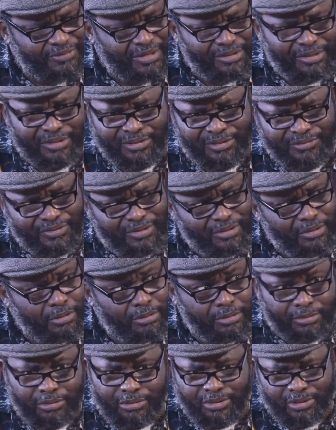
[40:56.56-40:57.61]
finding it
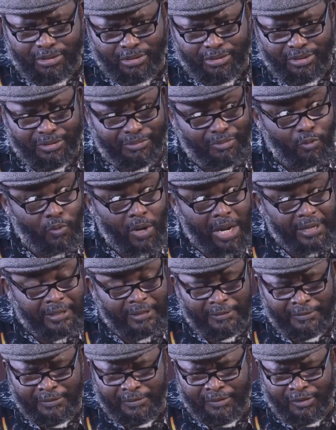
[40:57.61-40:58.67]
difficult to call him one.
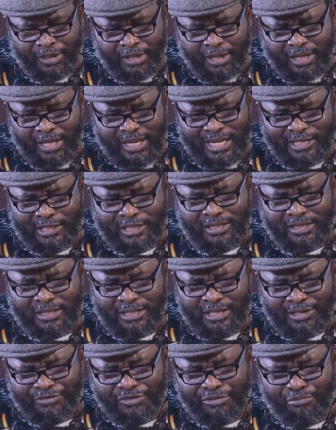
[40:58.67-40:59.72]
He has
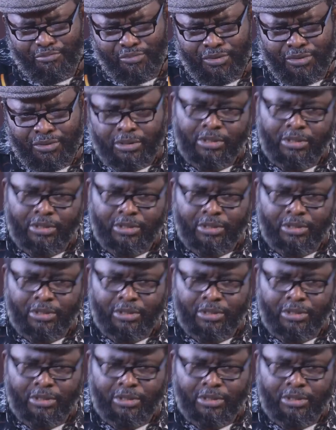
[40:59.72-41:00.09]
given me